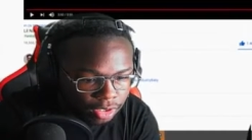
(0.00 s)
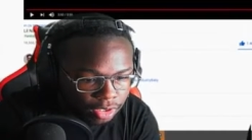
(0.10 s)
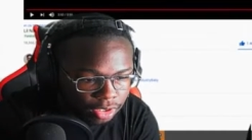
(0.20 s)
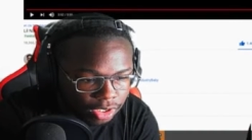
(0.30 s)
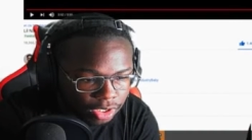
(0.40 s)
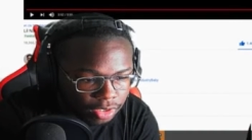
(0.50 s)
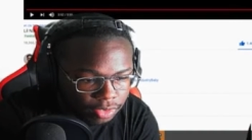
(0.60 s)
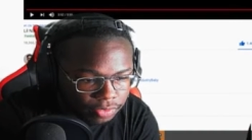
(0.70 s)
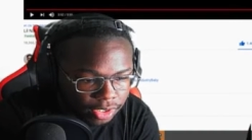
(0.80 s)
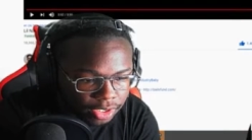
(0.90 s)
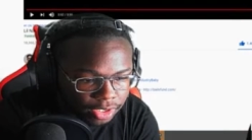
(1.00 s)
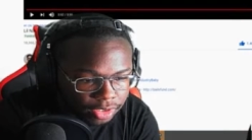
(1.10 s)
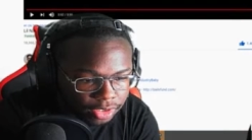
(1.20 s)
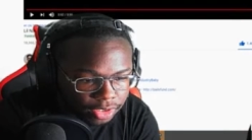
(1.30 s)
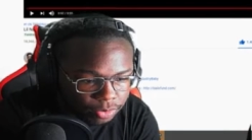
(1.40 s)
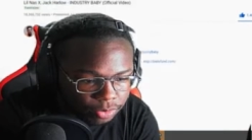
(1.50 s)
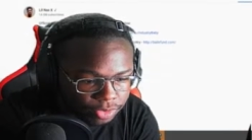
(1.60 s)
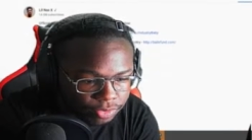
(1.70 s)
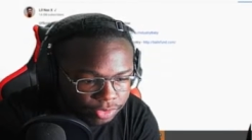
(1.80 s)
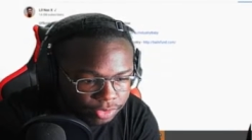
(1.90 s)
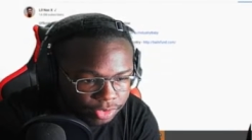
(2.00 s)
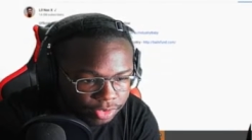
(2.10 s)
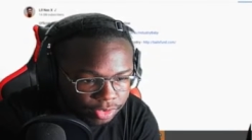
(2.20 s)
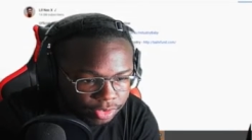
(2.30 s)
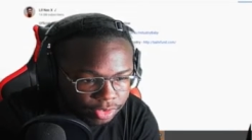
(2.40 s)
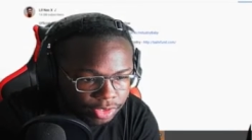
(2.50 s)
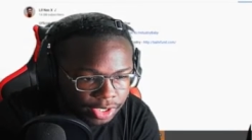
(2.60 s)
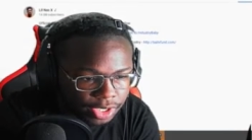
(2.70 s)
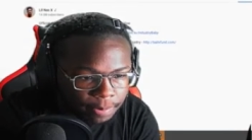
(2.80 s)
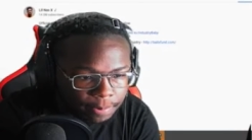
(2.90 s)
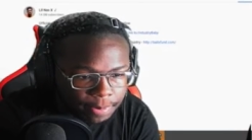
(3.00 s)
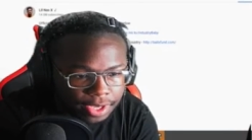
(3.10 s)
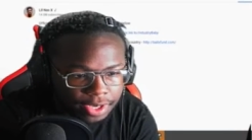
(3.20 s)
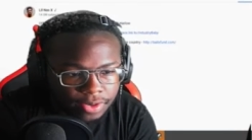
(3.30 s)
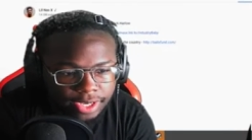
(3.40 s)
I don't even think I, they showed me the fundraiser. Donate the Bail X